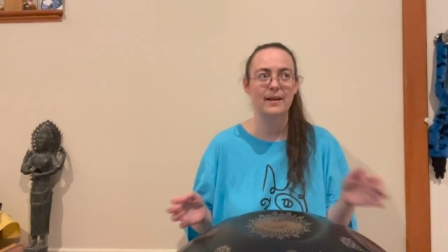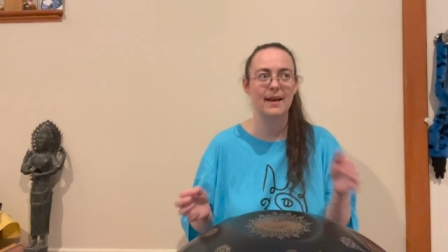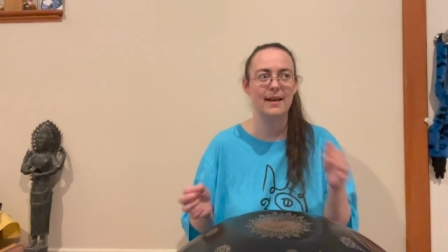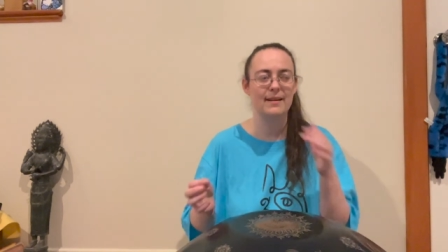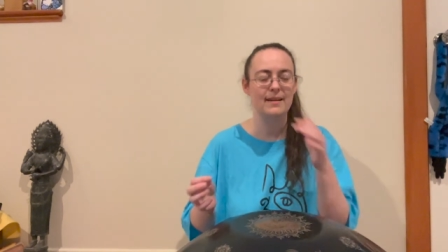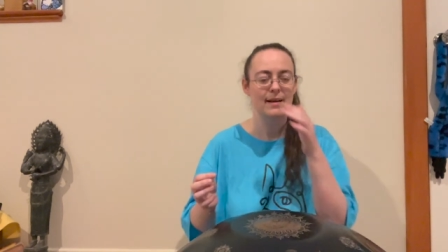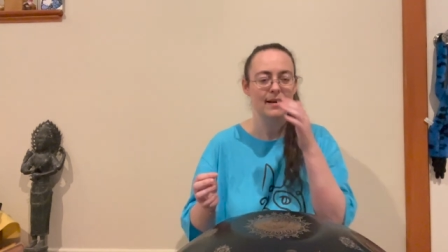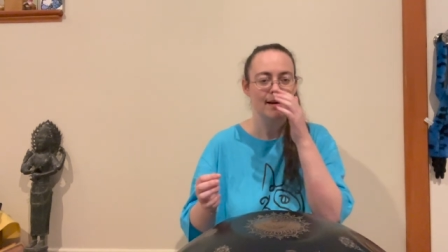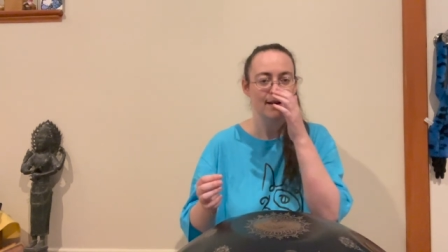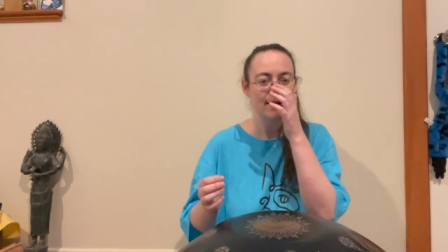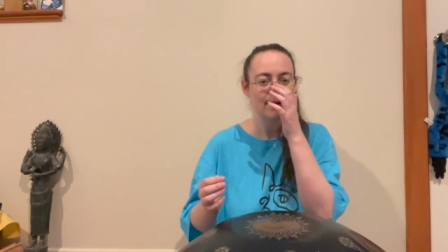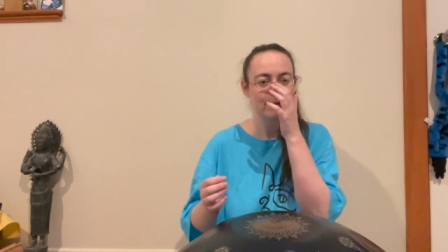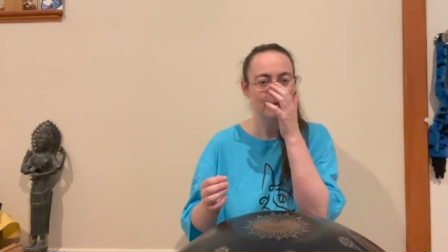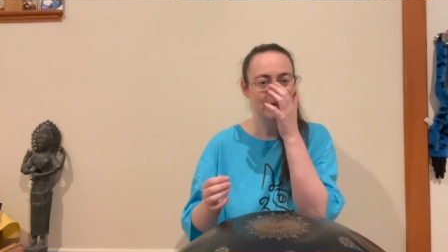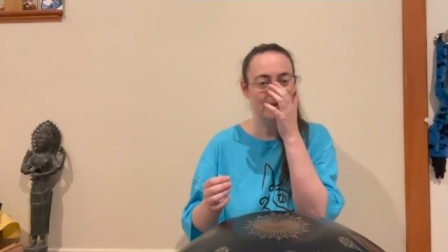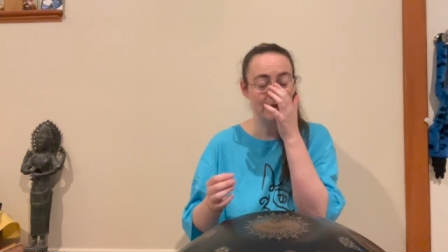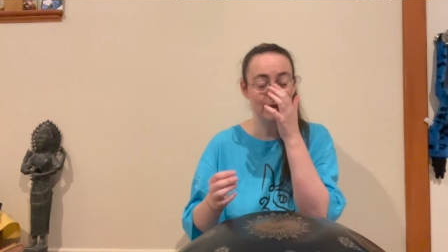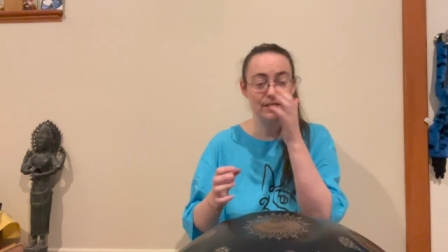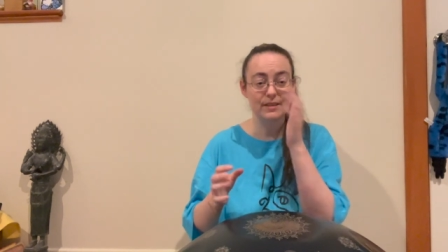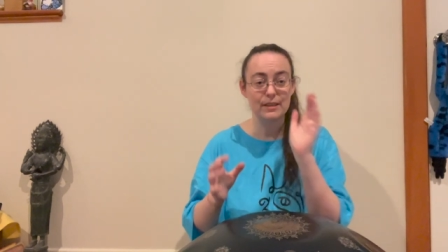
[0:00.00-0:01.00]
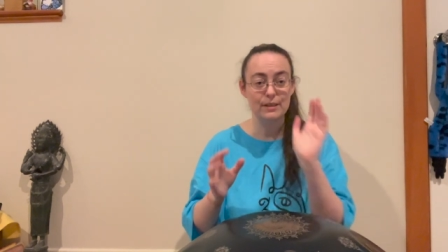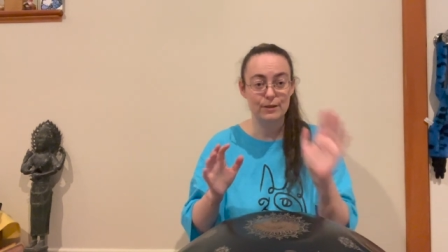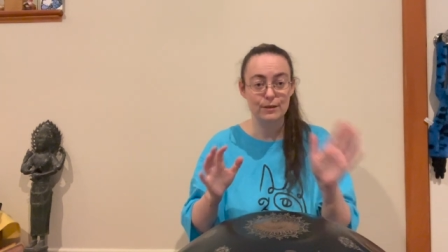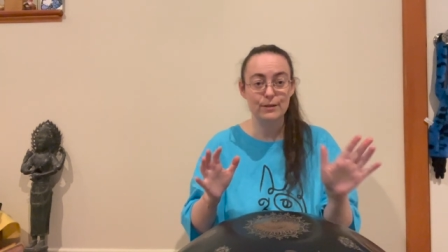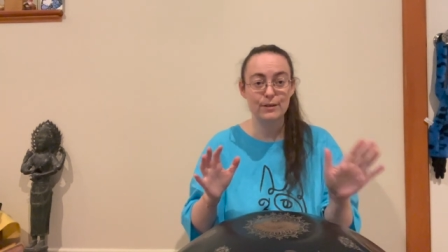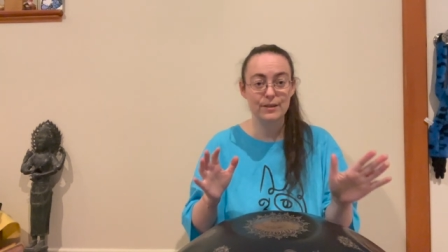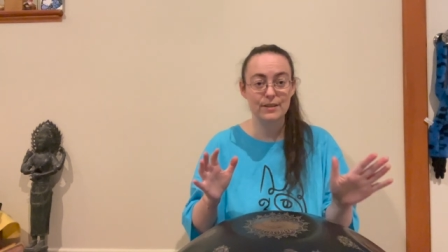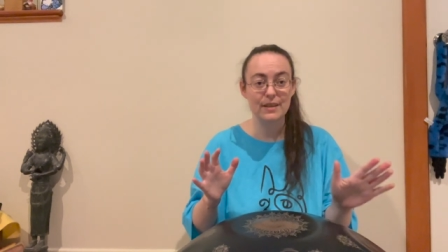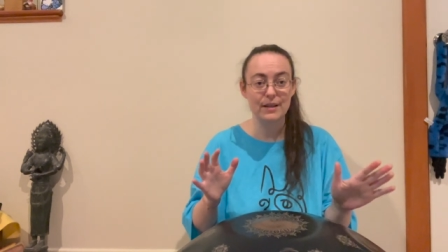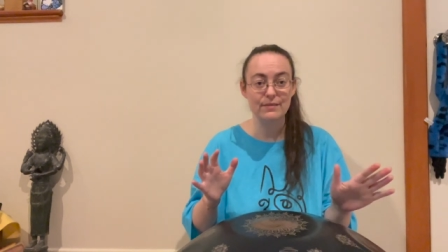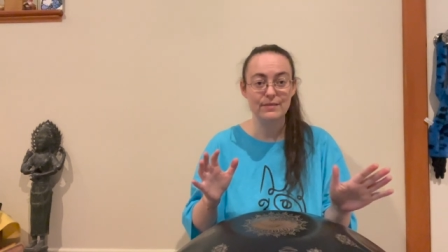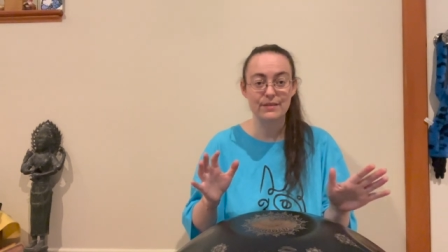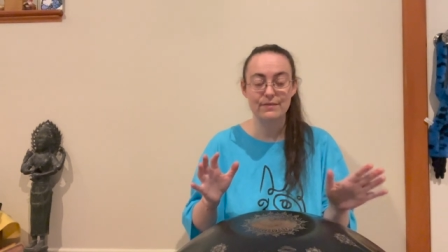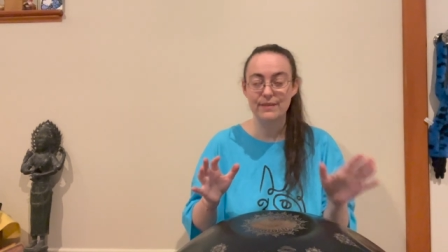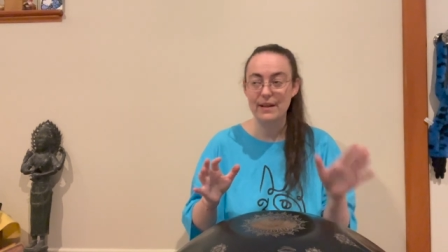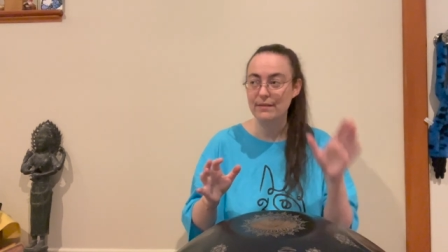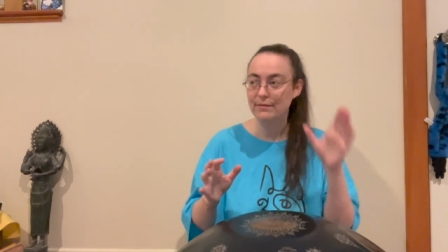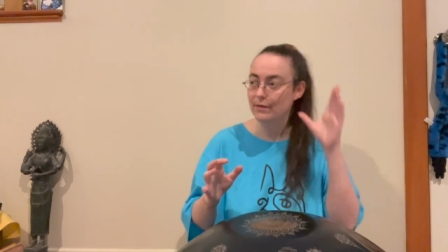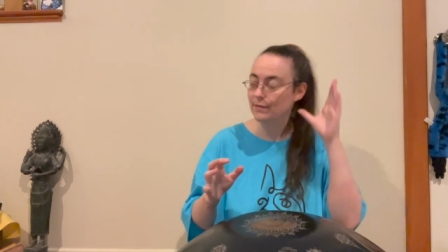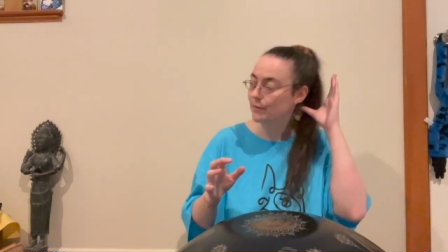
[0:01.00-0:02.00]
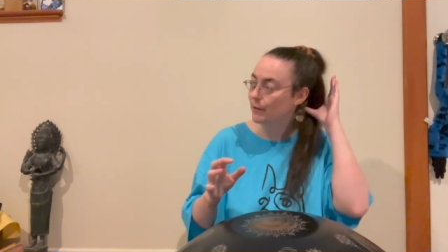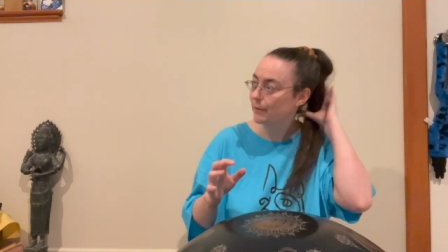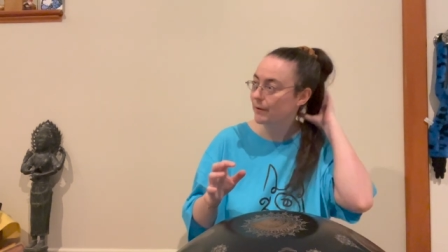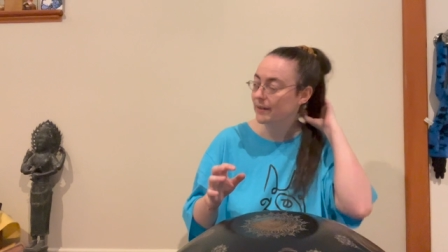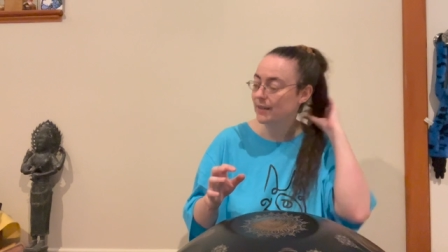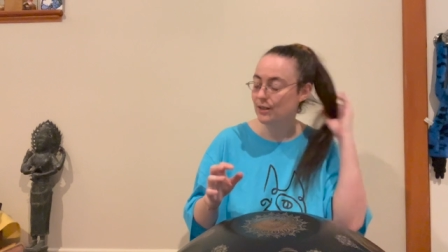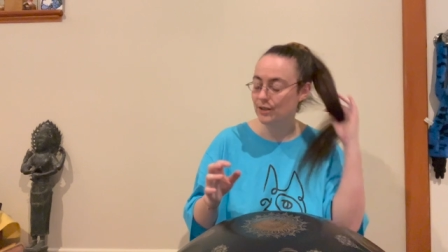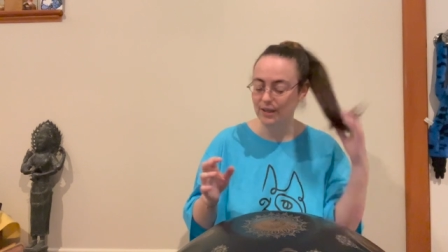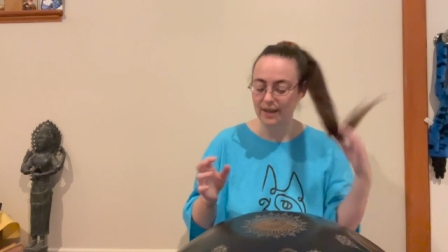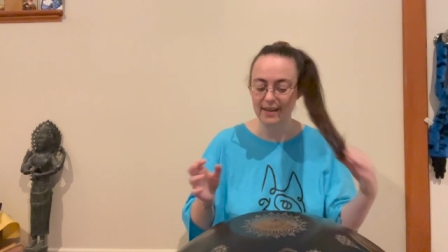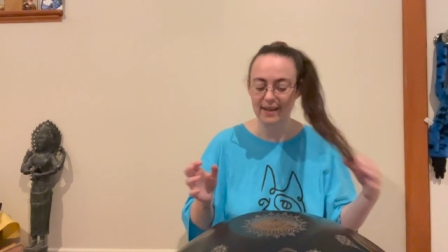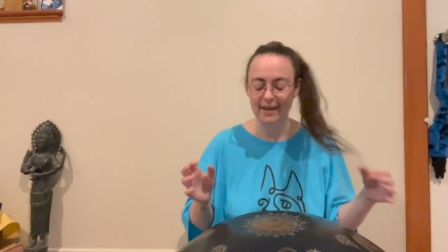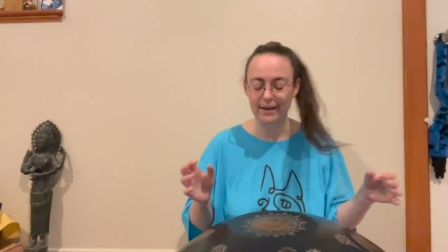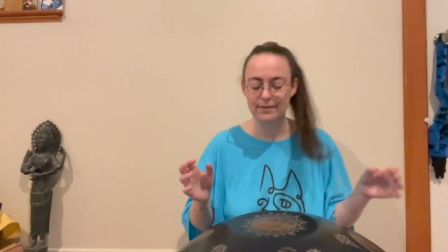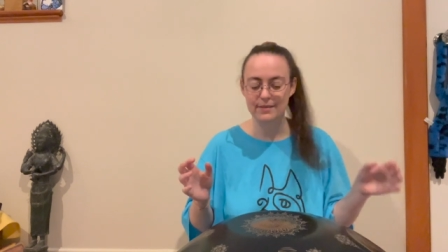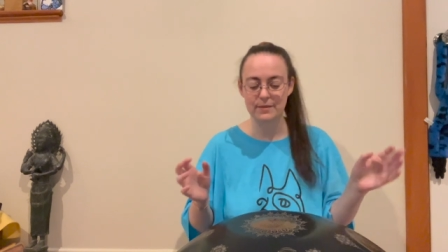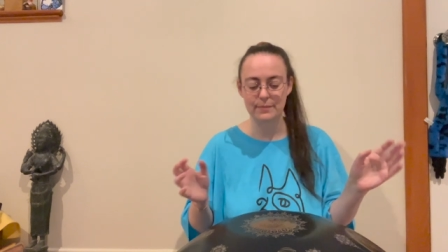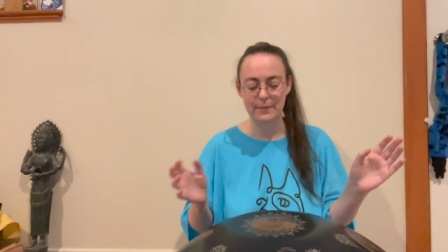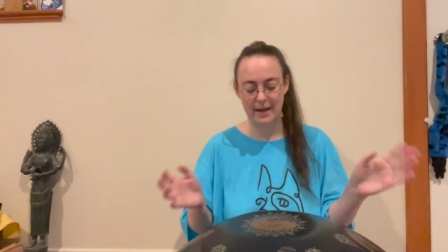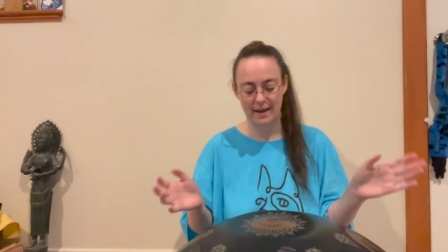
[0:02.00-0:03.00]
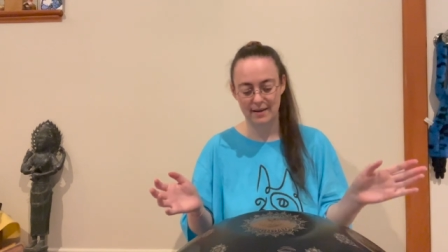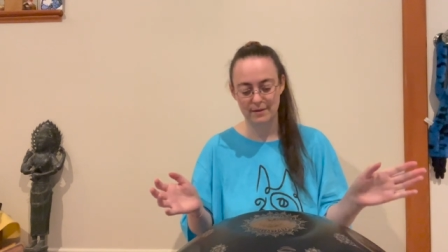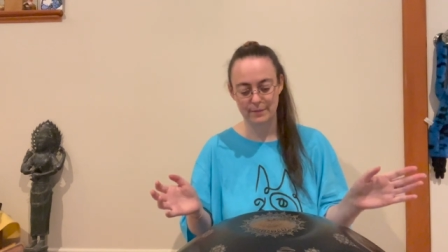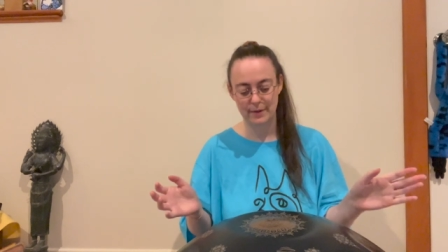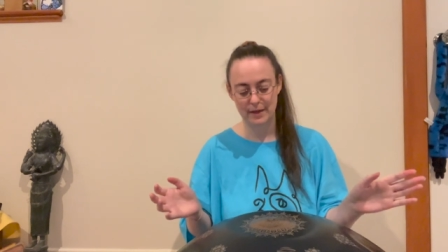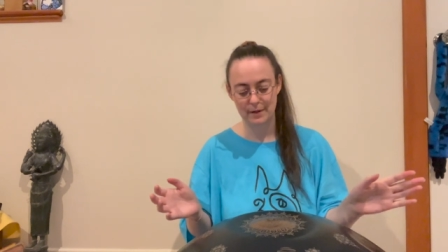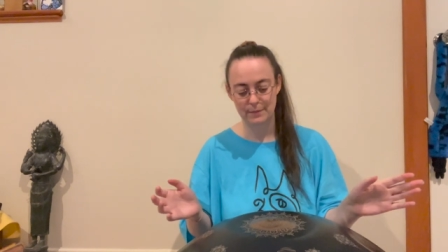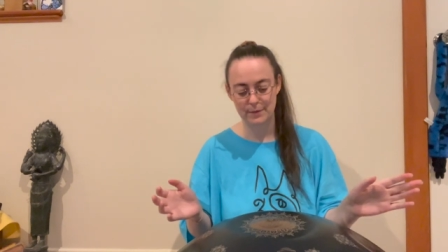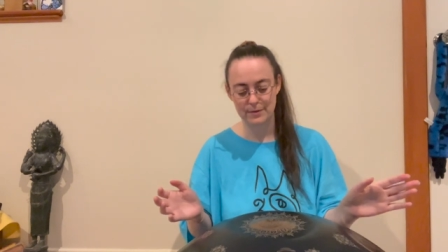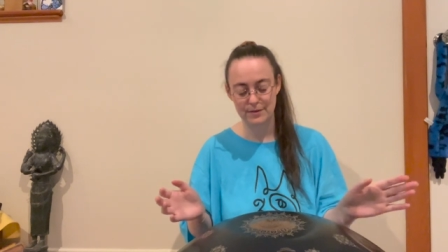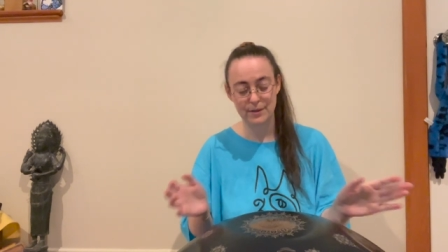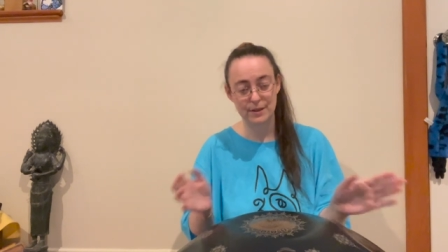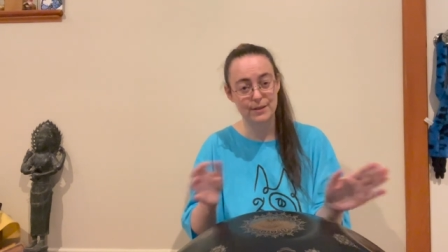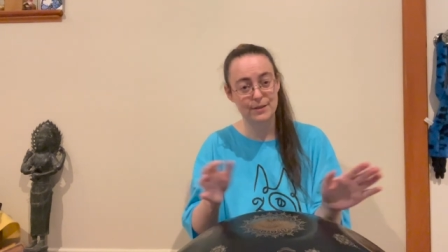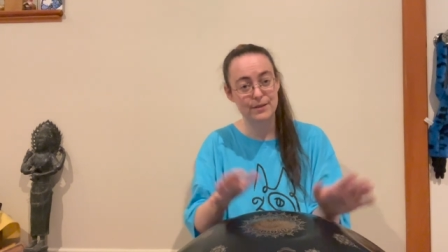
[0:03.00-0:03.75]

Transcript: And seriously, do yourselves the favor of going and checking out some handpan music.